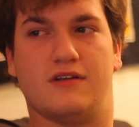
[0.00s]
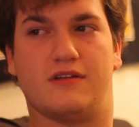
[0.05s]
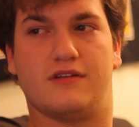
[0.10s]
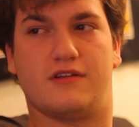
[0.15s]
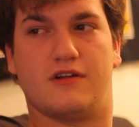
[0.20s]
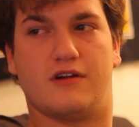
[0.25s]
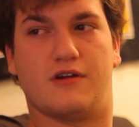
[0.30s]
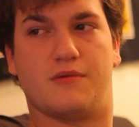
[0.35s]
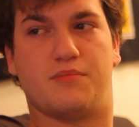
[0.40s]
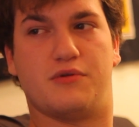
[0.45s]

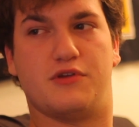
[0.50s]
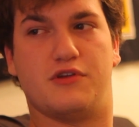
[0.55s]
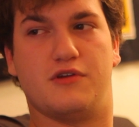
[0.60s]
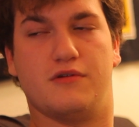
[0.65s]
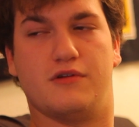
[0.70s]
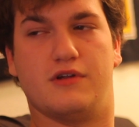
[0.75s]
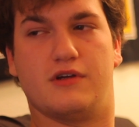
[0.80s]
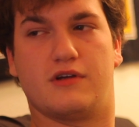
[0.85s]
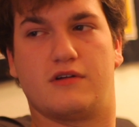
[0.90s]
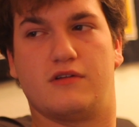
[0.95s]

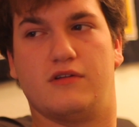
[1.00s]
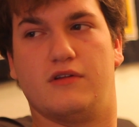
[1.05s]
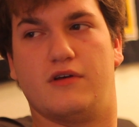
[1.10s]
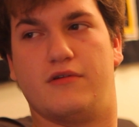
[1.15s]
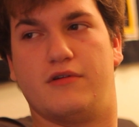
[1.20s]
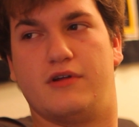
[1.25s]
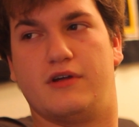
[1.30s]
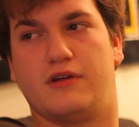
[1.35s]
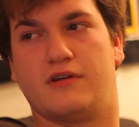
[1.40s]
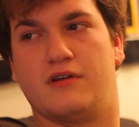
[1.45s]
Therapeutic
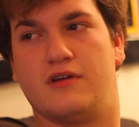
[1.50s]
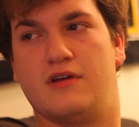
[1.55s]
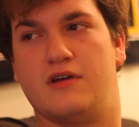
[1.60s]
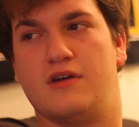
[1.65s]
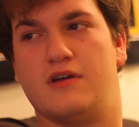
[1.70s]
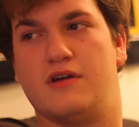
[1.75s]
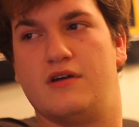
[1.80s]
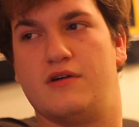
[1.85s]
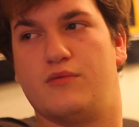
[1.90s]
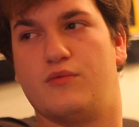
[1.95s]
cloning
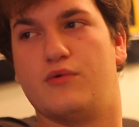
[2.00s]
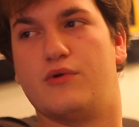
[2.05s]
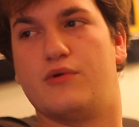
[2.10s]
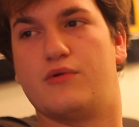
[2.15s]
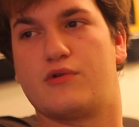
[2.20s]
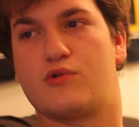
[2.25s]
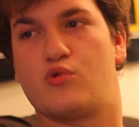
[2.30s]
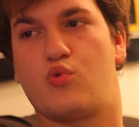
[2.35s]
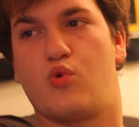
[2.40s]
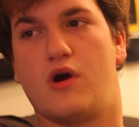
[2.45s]
would
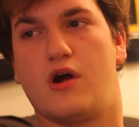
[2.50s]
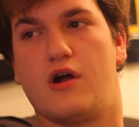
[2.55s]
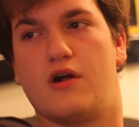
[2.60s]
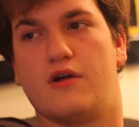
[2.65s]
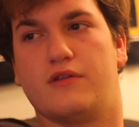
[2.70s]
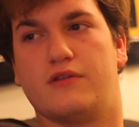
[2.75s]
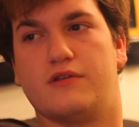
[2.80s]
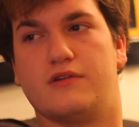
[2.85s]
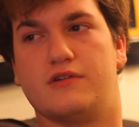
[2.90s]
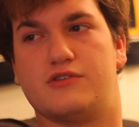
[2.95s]

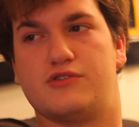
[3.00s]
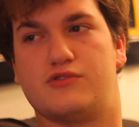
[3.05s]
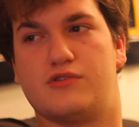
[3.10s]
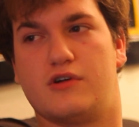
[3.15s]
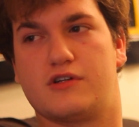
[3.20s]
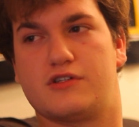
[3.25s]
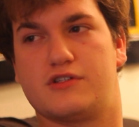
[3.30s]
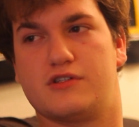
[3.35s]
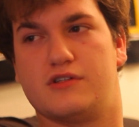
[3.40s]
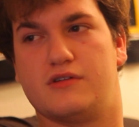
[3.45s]
require the
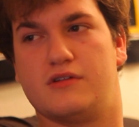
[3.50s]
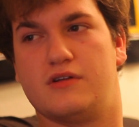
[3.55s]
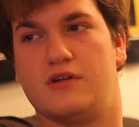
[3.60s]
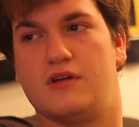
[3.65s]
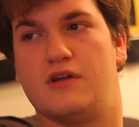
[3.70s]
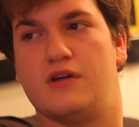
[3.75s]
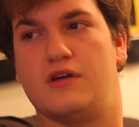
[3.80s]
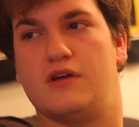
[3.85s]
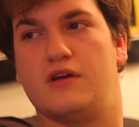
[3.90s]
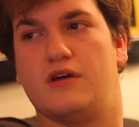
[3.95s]
destruction
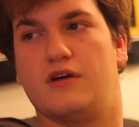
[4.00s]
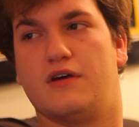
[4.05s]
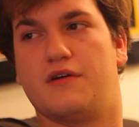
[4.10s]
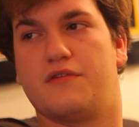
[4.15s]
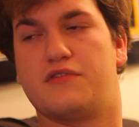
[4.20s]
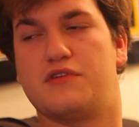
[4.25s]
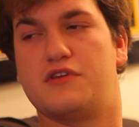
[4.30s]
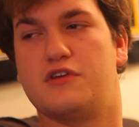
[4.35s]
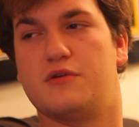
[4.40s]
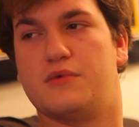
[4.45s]

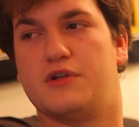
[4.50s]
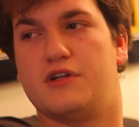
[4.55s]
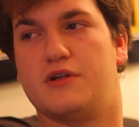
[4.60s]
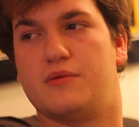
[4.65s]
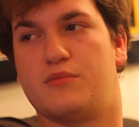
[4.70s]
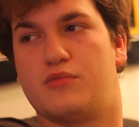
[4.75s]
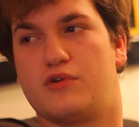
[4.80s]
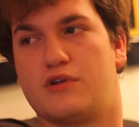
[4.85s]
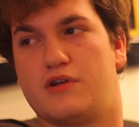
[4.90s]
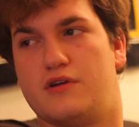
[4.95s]
of human
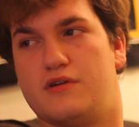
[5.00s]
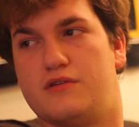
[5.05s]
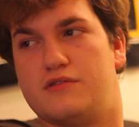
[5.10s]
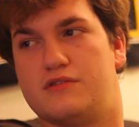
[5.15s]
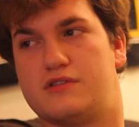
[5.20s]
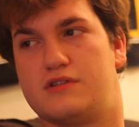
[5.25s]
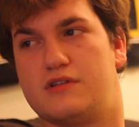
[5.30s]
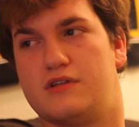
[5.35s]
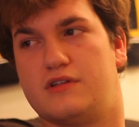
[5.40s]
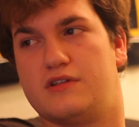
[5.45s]

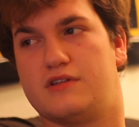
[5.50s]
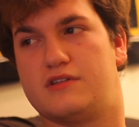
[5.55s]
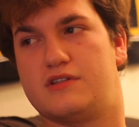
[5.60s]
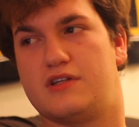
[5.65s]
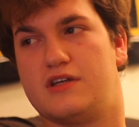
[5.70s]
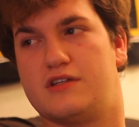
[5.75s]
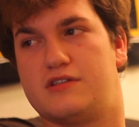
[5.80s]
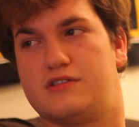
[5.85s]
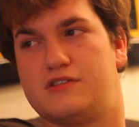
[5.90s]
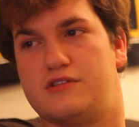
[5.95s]
embryos in the
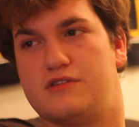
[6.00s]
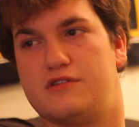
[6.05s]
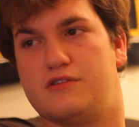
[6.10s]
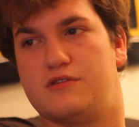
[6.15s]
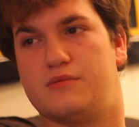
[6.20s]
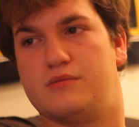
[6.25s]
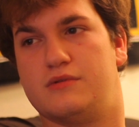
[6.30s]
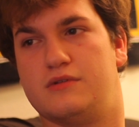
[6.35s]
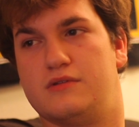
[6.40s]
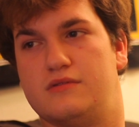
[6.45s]
test tube.